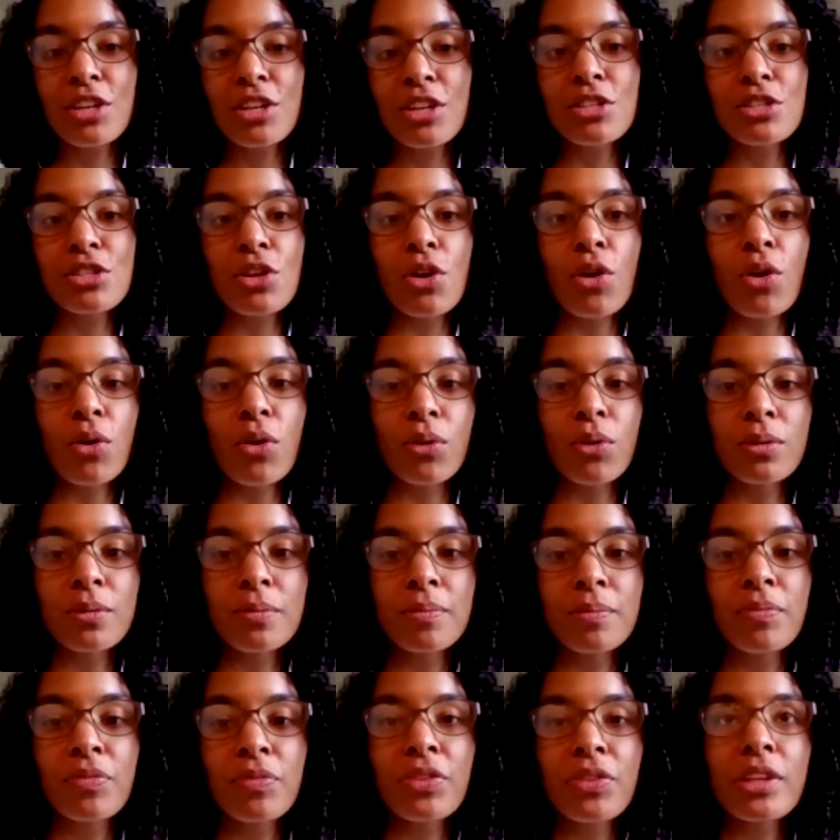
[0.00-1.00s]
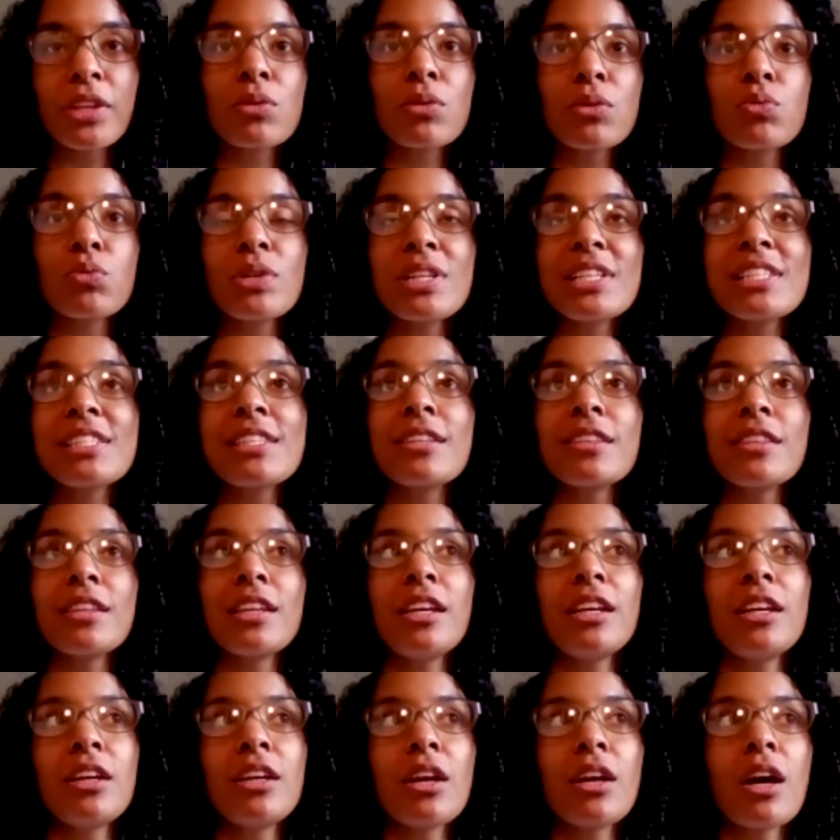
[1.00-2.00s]
So
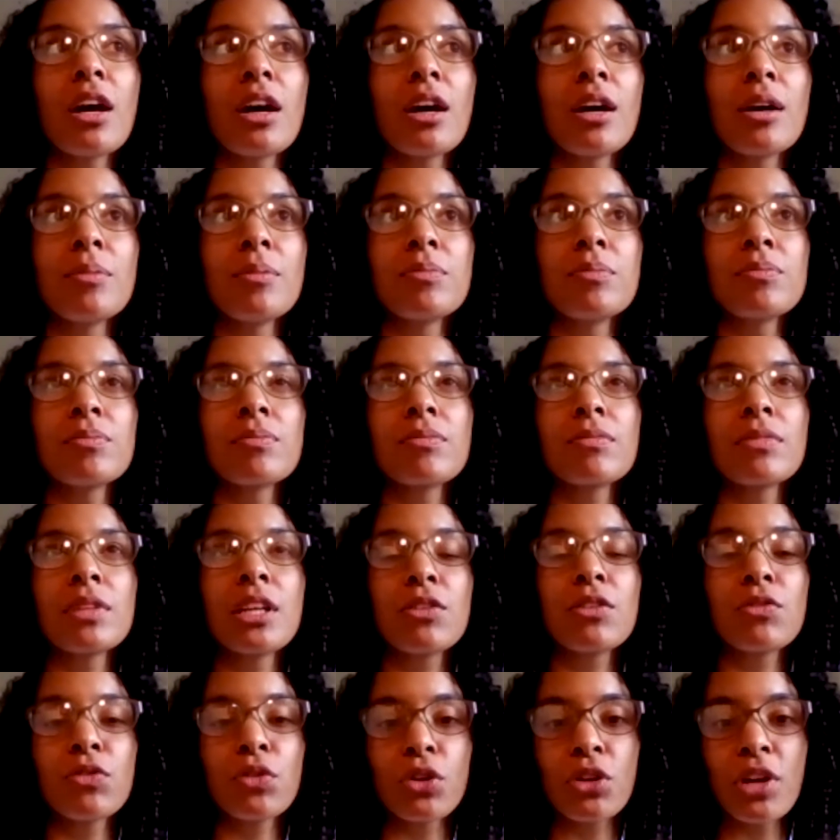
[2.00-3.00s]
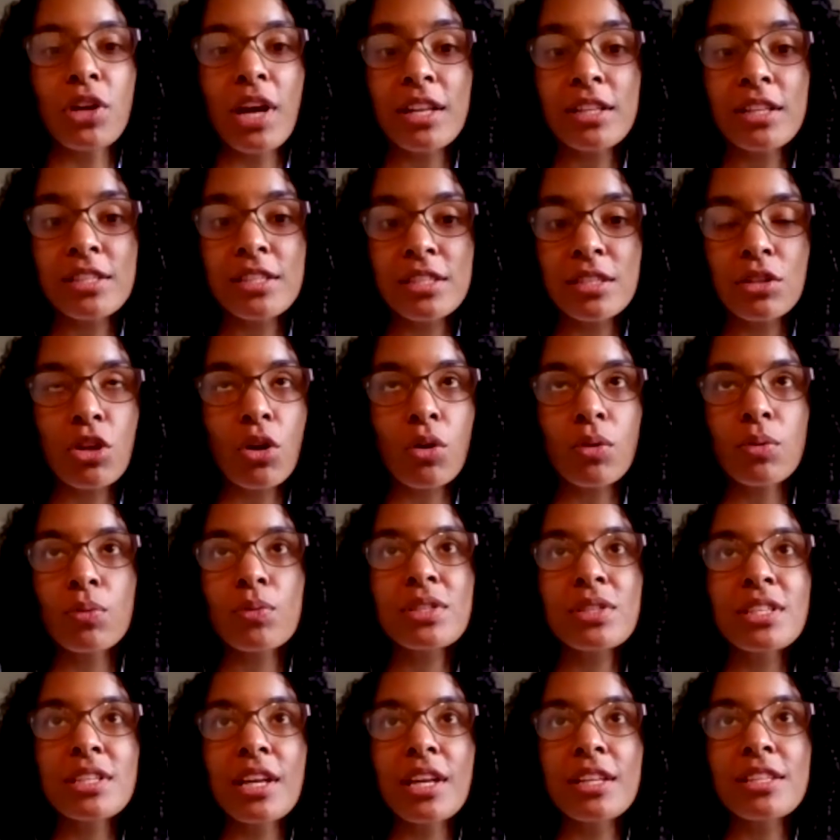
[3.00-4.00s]
recently, um, for NC, no, it
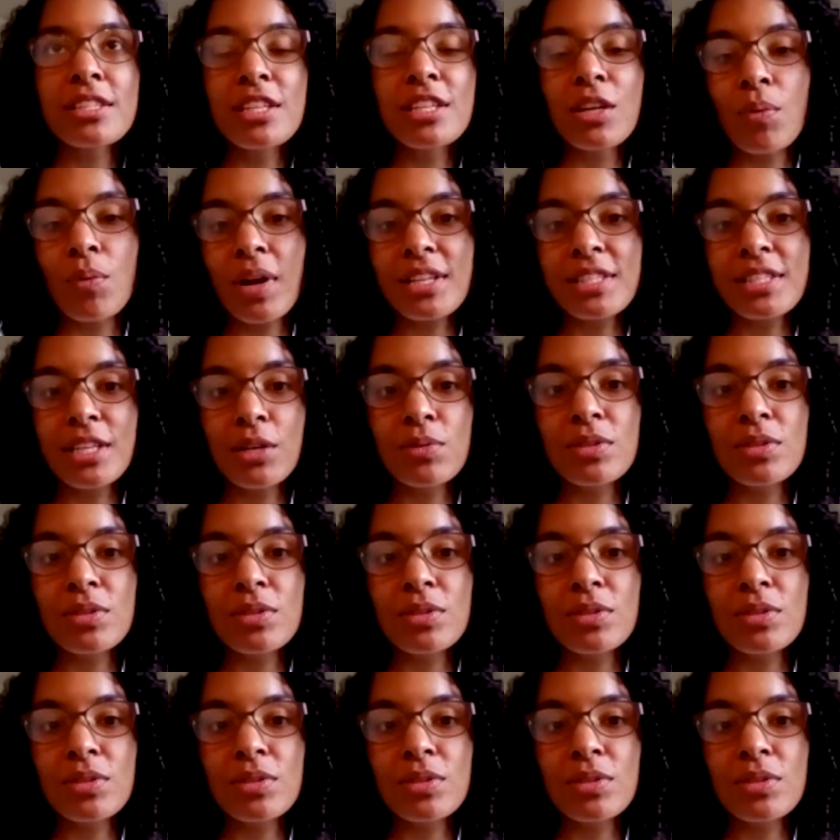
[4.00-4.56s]
wasn't NCYC.